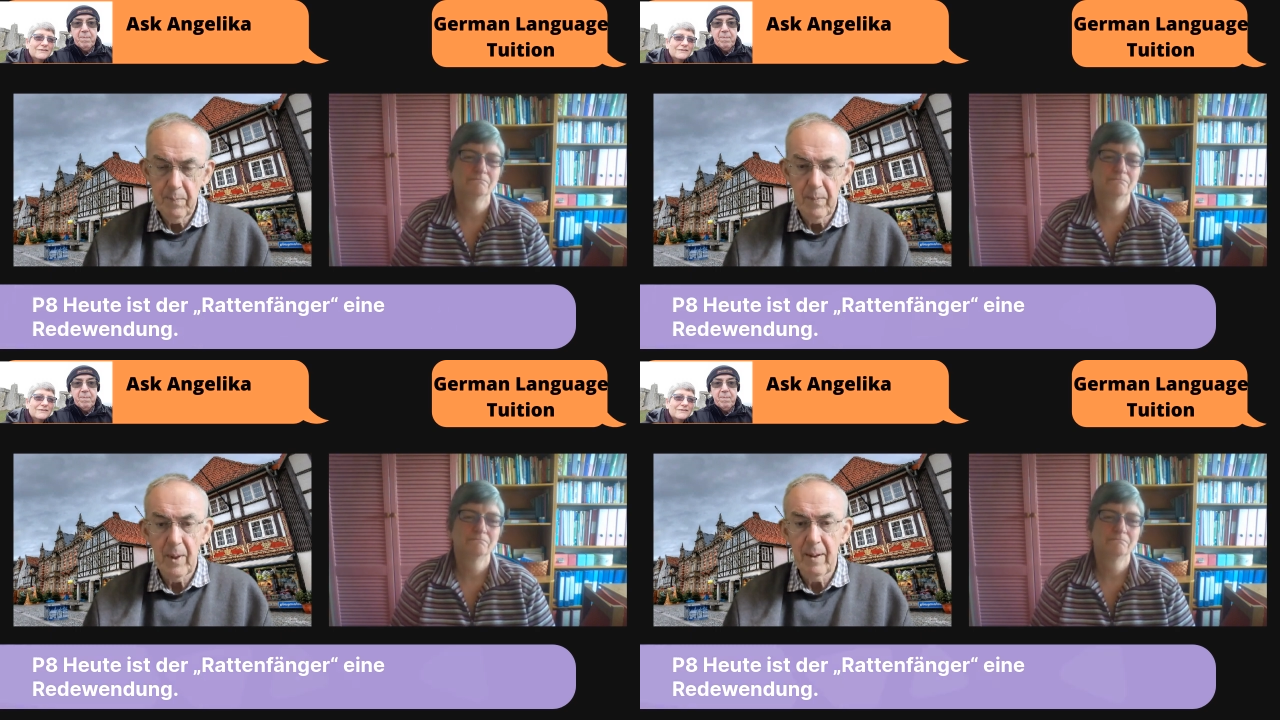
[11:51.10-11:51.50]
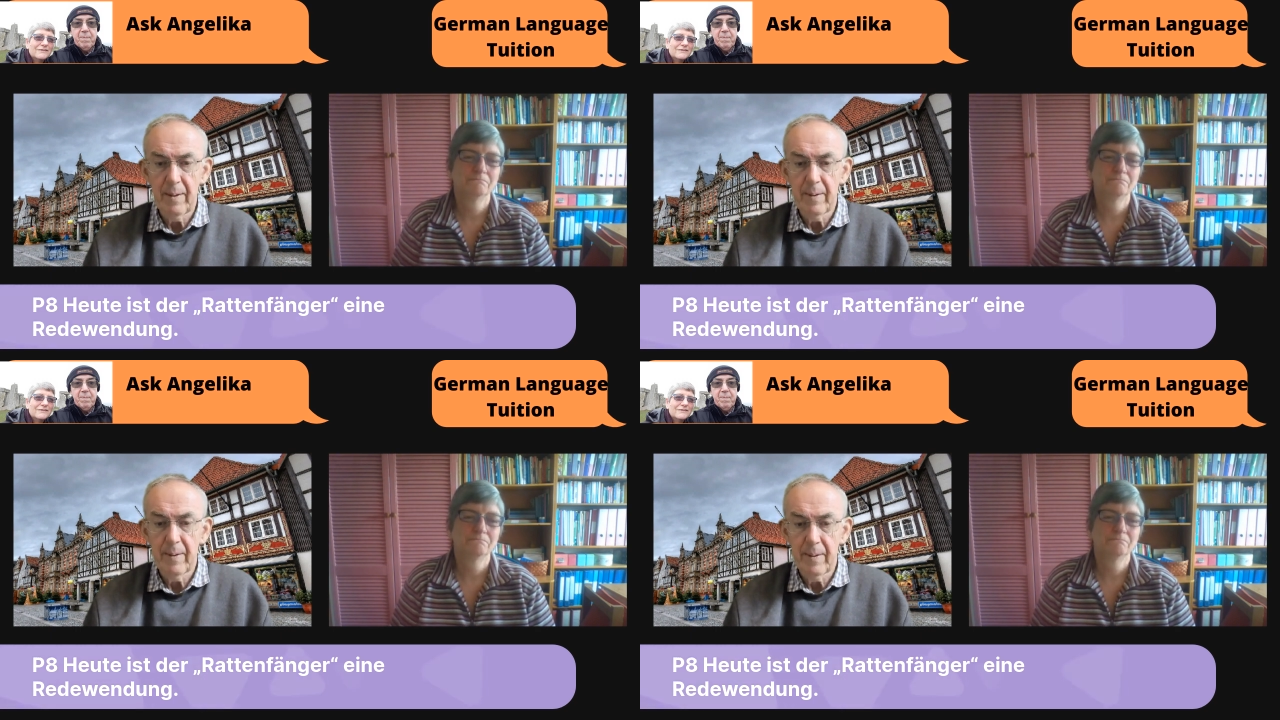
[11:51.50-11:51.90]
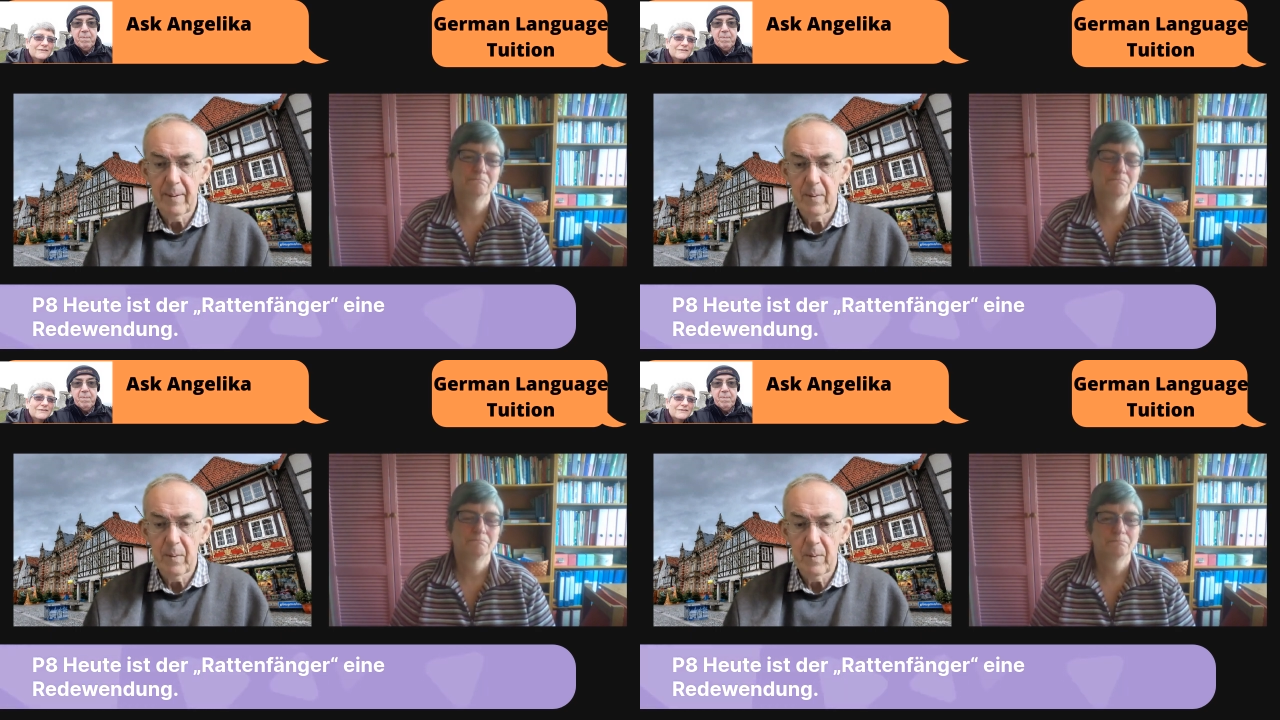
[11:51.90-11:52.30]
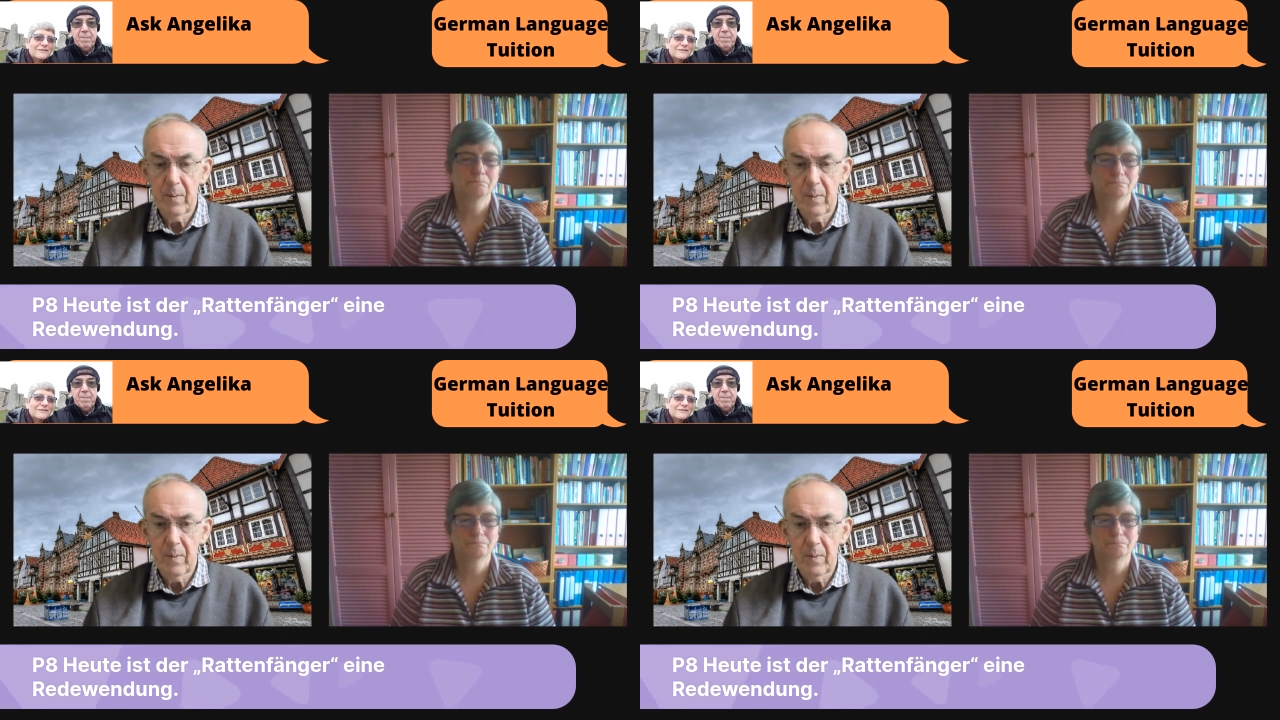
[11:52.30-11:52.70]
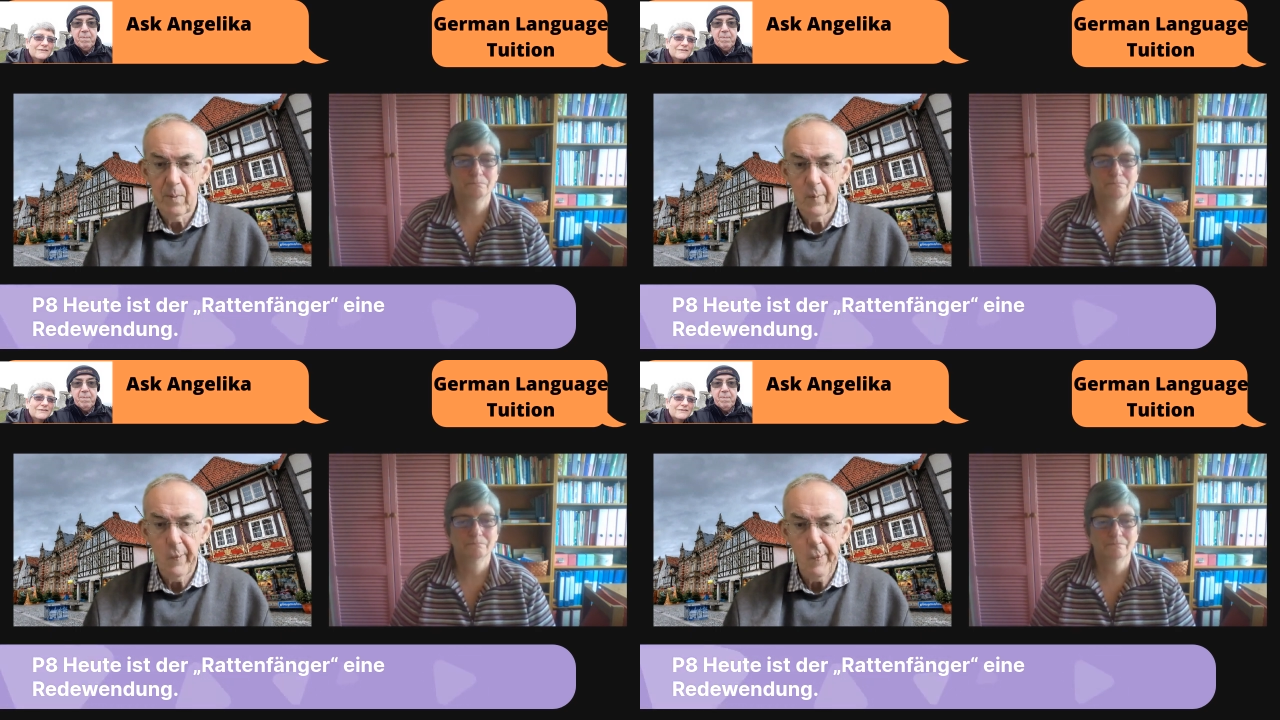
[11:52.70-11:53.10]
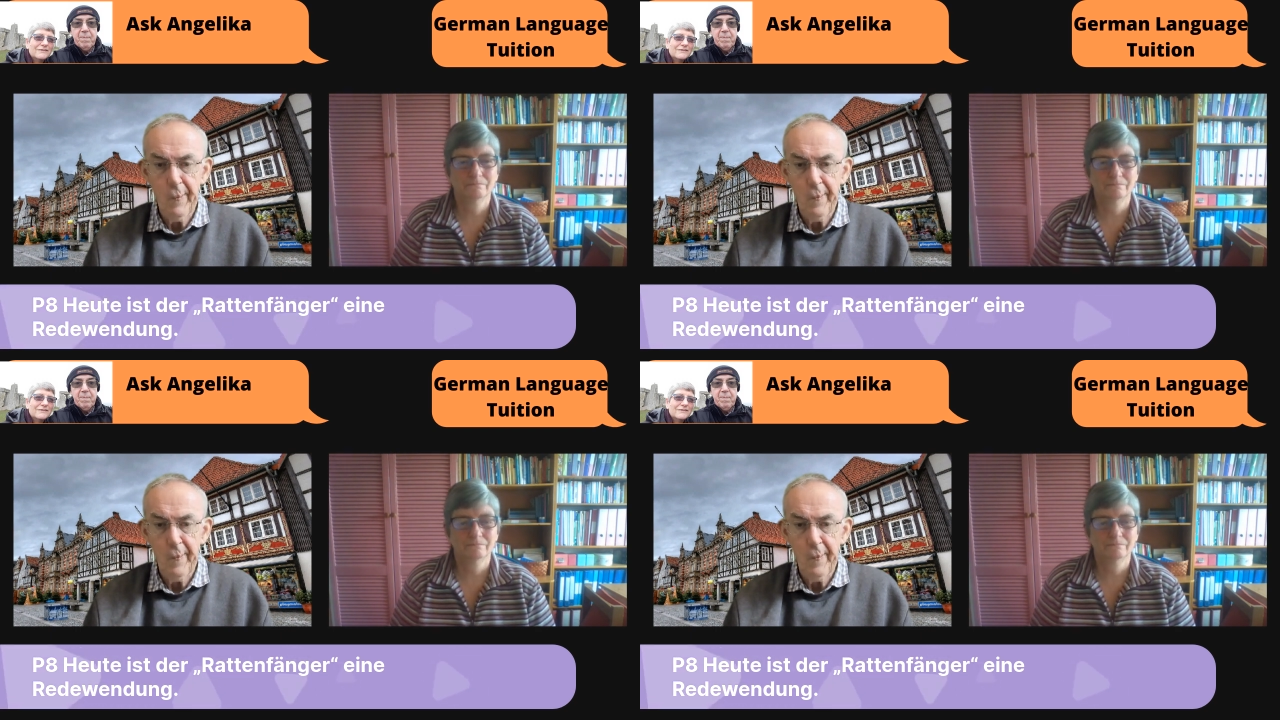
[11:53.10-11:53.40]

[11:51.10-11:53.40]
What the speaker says: No one is speaking in this clip.